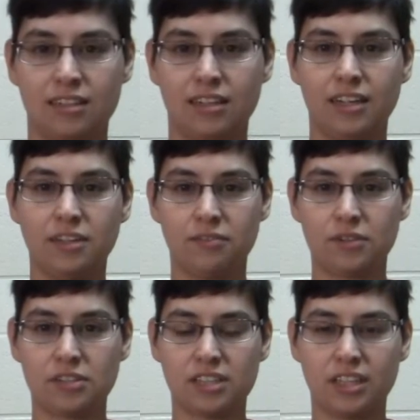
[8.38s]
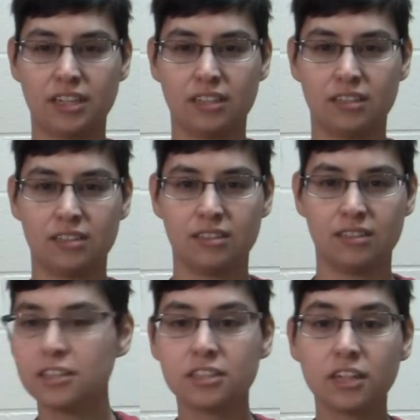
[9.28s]
I hate fluorescent lighting.
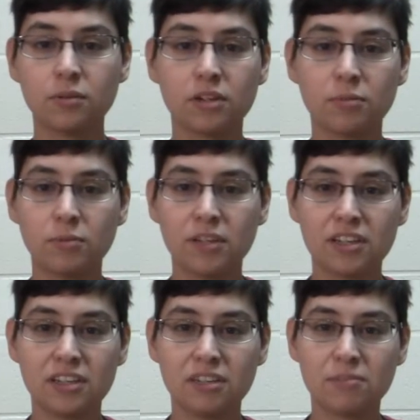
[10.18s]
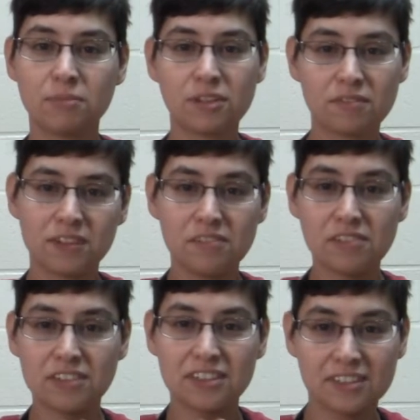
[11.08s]
Today we're going to be making my
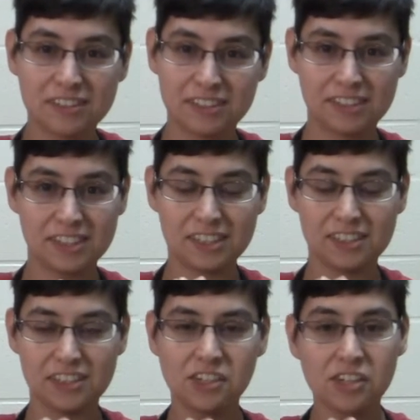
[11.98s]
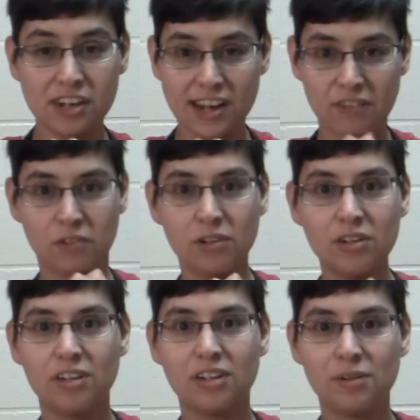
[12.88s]
favorite Canadian dish ever,
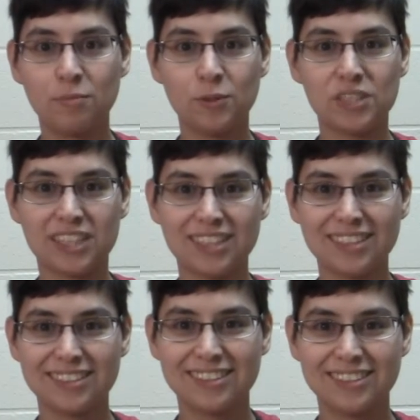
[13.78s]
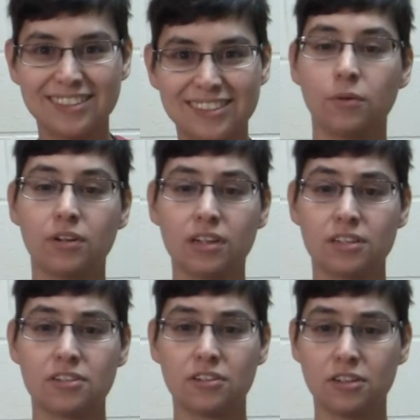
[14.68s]
poutine. We're going to
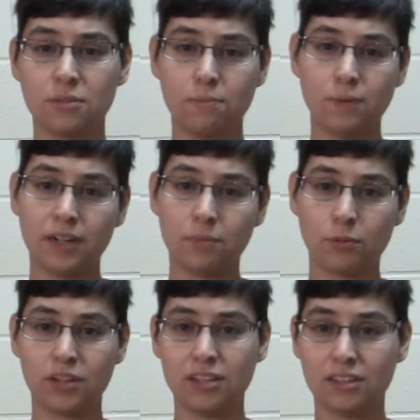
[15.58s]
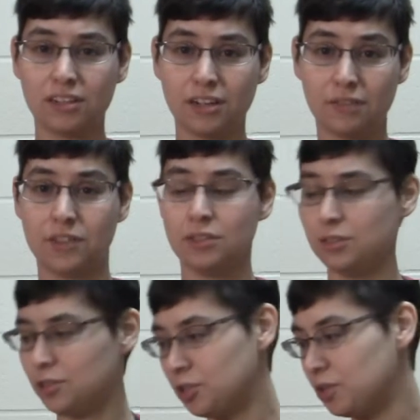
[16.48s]
get started by preheating the
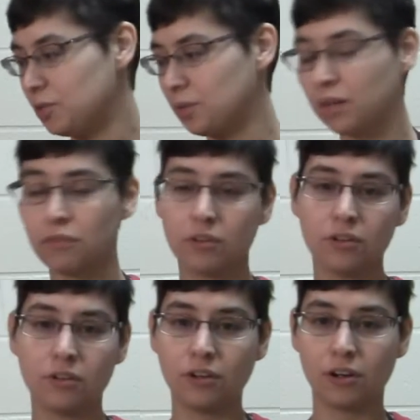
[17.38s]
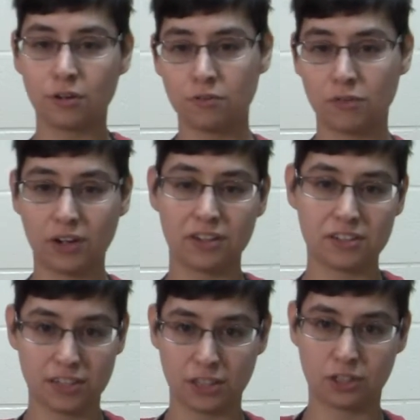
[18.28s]
oven to whatever our
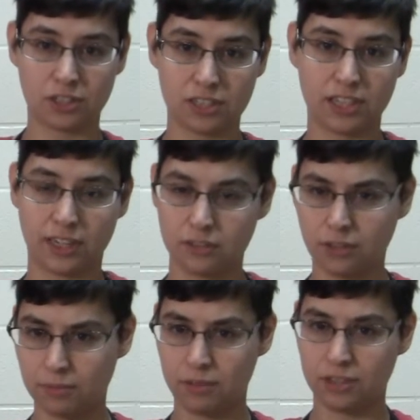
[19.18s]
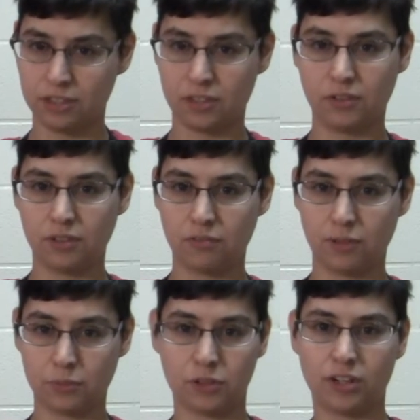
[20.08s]
fries actually say. So I'm not doing
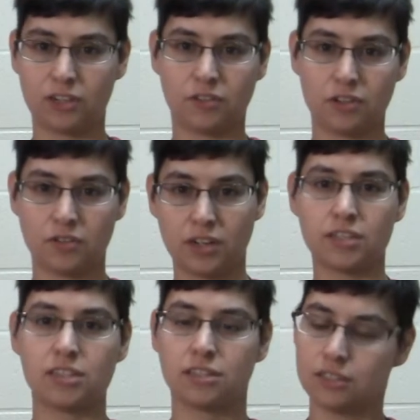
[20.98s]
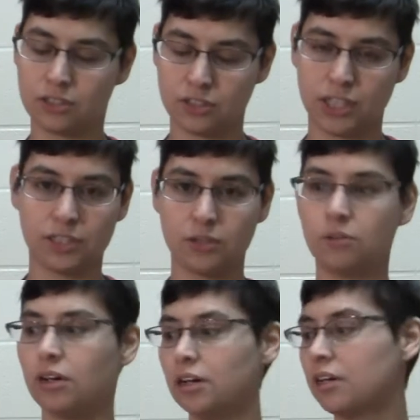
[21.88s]
from scratch french fries because it just takes
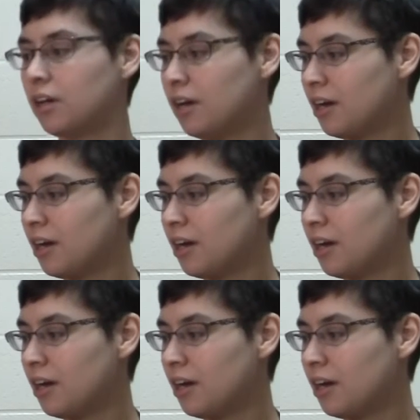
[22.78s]
too long.